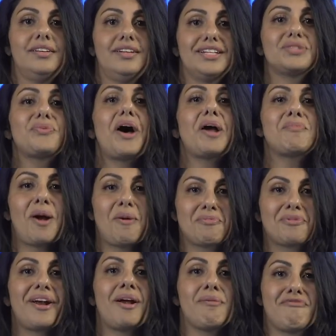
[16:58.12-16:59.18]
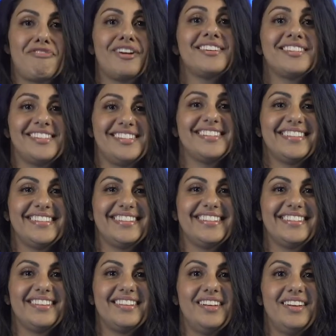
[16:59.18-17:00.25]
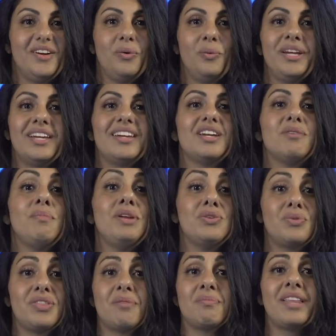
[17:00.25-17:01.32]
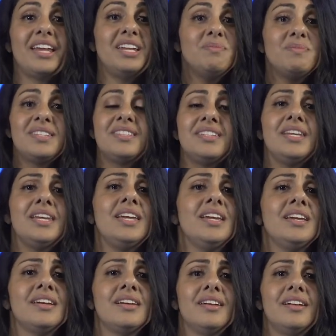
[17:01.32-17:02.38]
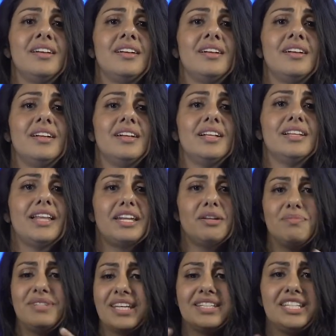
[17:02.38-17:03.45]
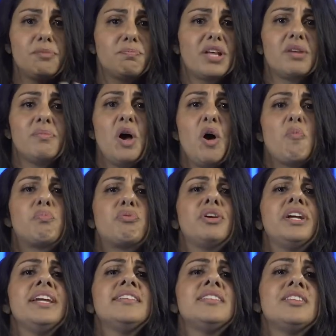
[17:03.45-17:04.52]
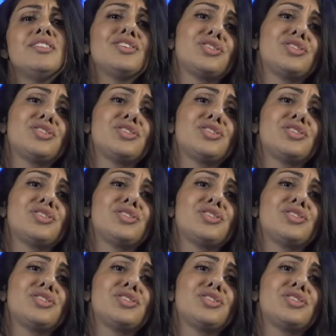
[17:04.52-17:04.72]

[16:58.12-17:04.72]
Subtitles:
That's why I brought prayer up first. We can commune with him, let him see, let him dig deep, let him bring to the